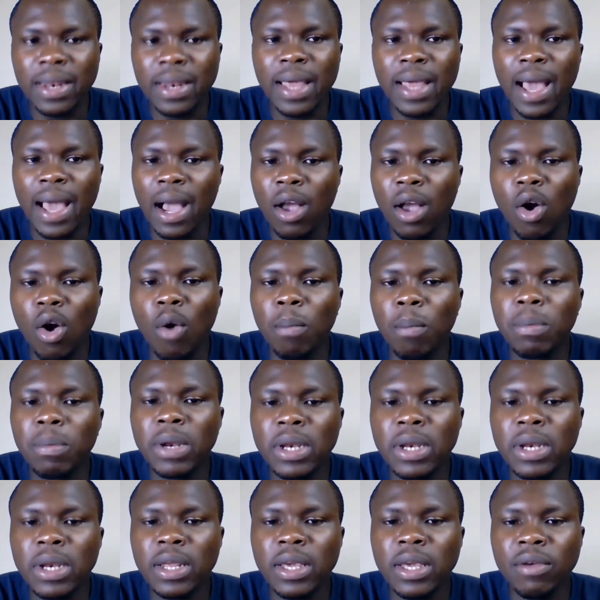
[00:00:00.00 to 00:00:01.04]
they are
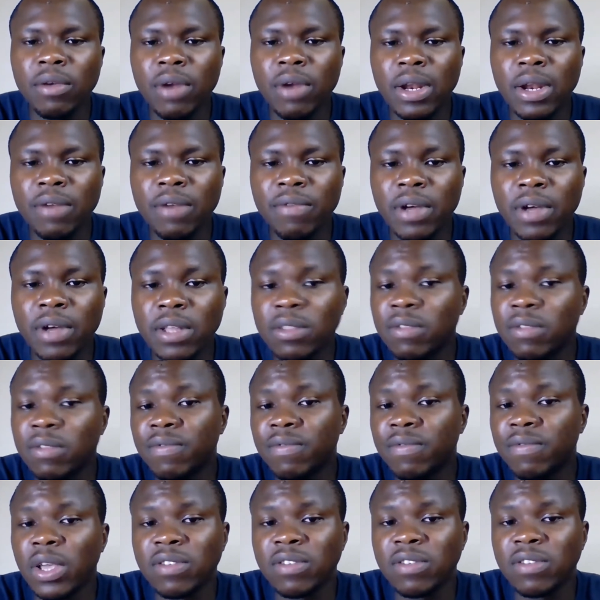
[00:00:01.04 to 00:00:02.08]
completely irrelevant. For
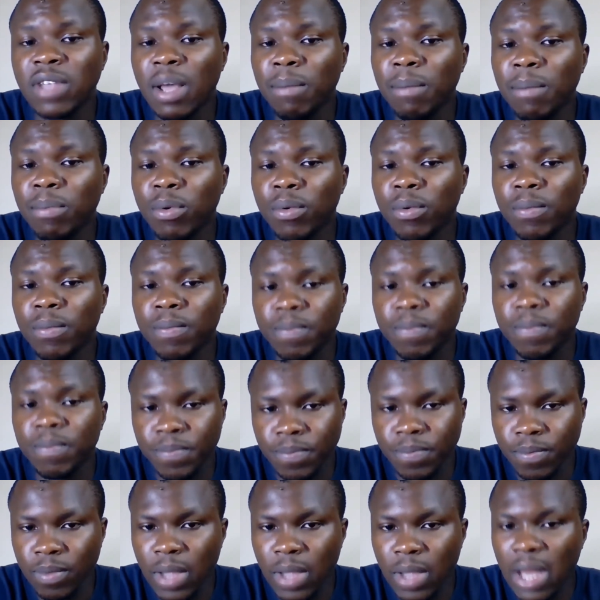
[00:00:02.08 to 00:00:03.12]
example,
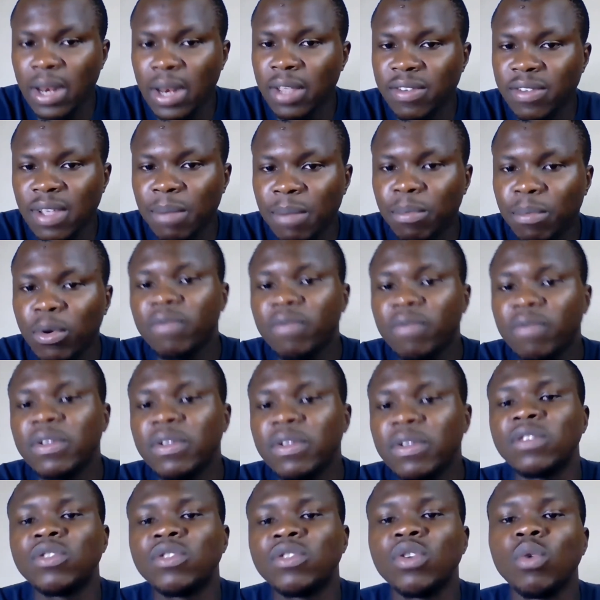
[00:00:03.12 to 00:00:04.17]
an example of this
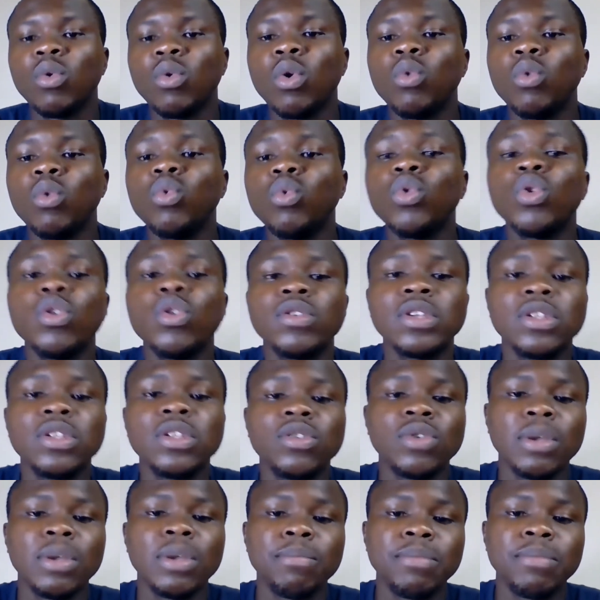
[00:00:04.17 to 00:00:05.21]
is someone who goes
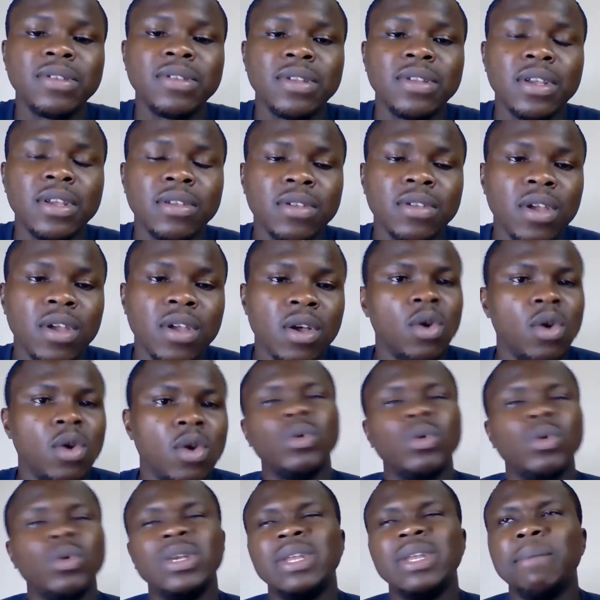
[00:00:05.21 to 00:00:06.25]
into a business
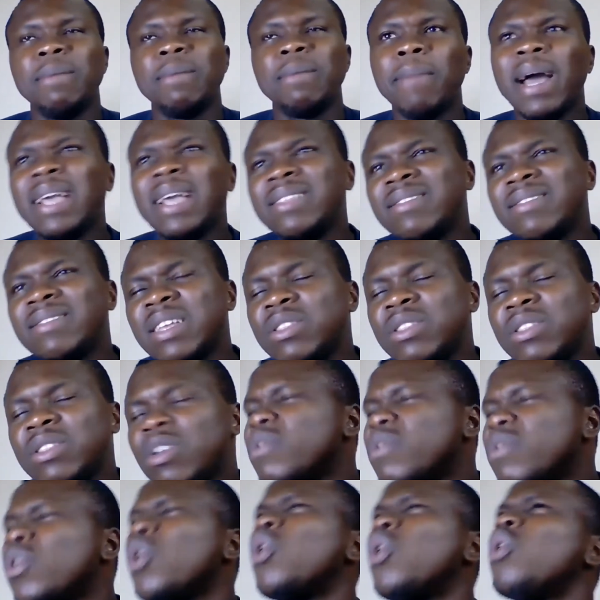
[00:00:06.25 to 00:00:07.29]
with the mindset of,
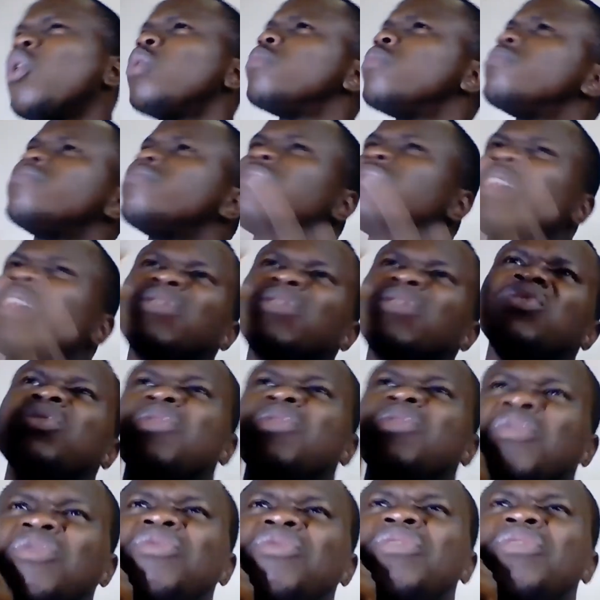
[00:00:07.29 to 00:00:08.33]
oh, let's
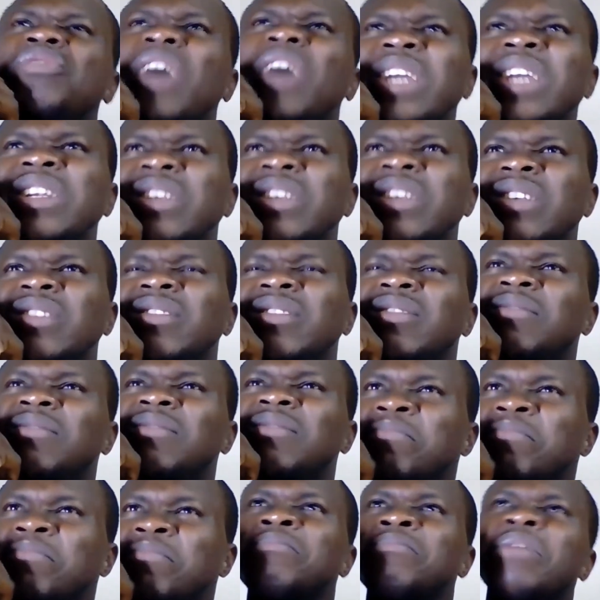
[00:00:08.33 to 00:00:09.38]
just try this.
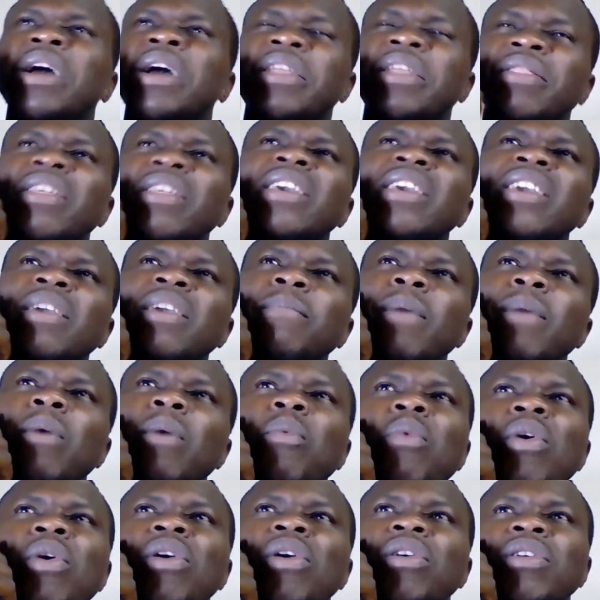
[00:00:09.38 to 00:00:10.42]
I think it may
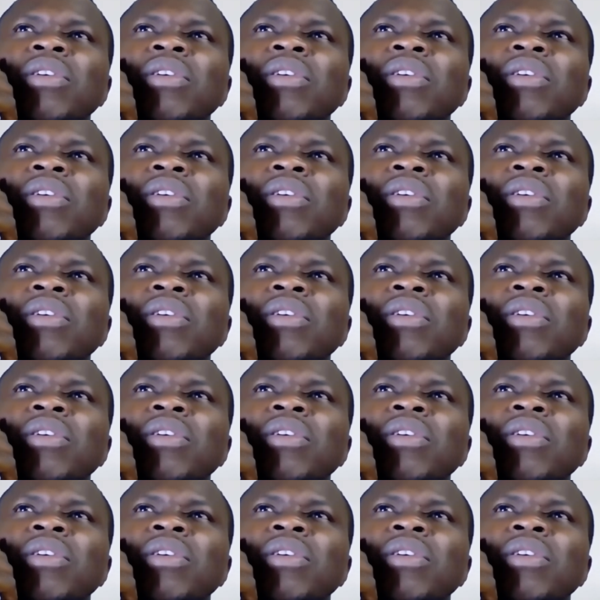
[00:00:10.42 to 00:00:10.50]
work.